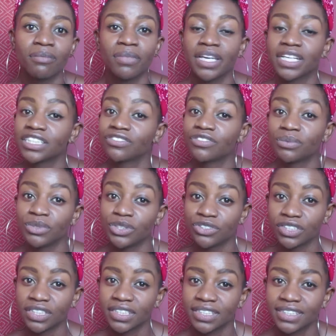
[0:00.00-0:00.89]
Baker's from
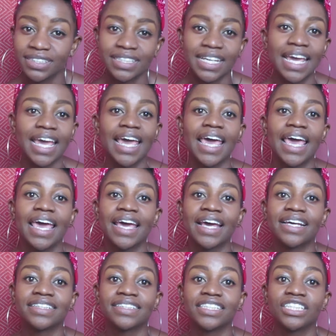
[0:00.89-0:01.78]
New Zealand
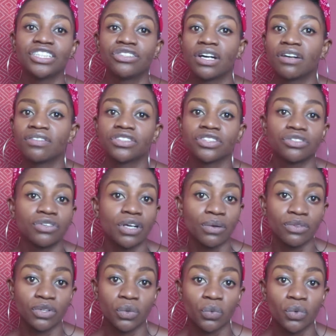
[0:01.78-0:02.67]
and he travels
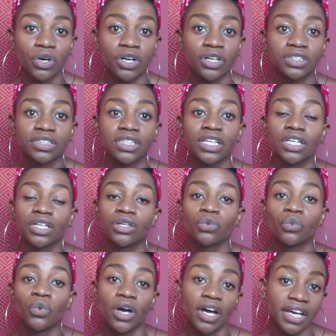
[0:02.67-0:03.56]
around the world
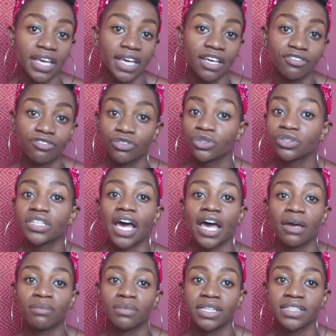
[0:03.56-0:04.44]
working
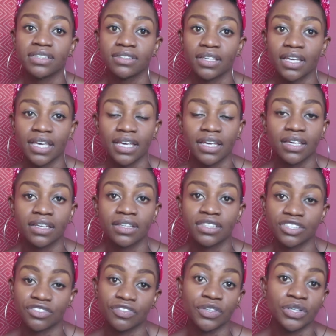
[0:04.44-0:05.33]
full-time. He
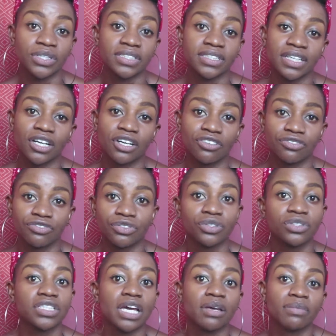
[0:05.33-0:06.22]
and his fiance are
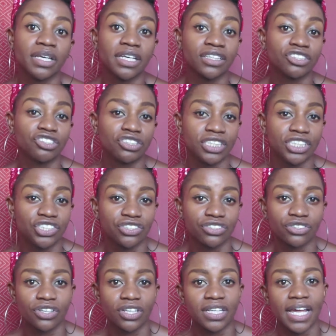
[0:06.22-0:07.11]
full-time English
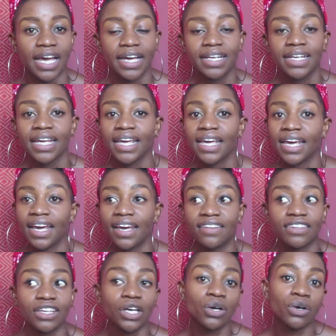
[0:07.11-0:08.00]
teachers online,
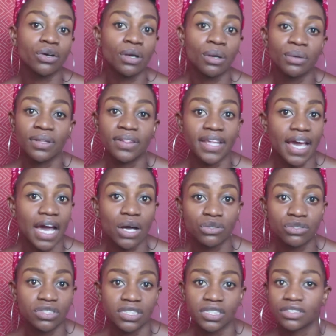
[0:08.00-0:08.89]
and they go around and they
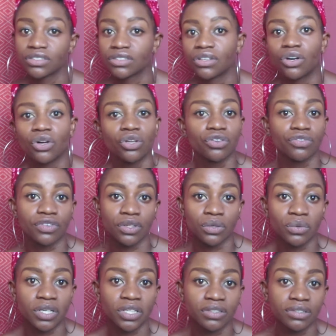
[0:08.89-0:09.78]
house sit all over
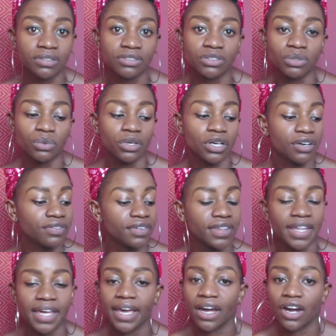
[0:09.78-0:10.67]
the world. So
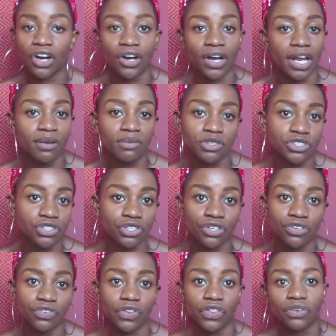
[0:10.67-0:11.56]
wherever they are able to
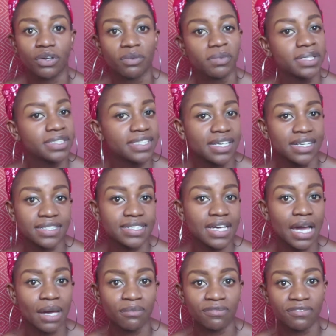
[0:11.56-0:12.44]
go for 3 months at a
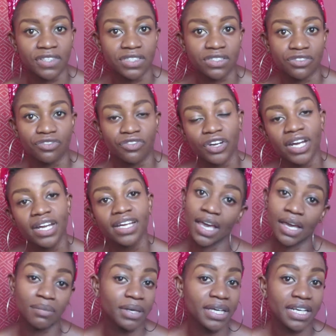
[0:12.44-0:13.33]
time, visa free.
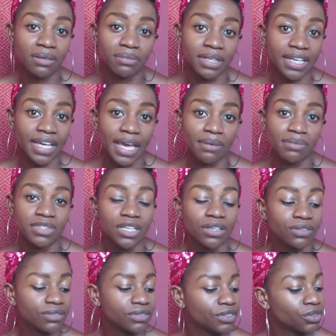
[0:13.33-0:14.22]
I met him in Cape
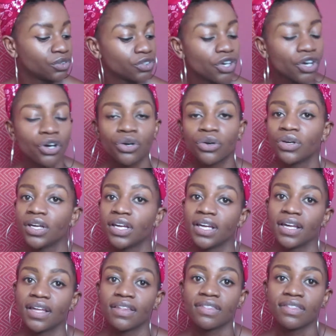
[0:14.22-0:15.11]
Town. They'll go,
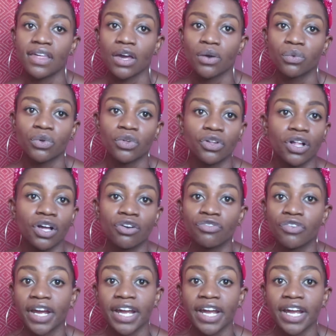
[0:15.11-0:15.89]
they will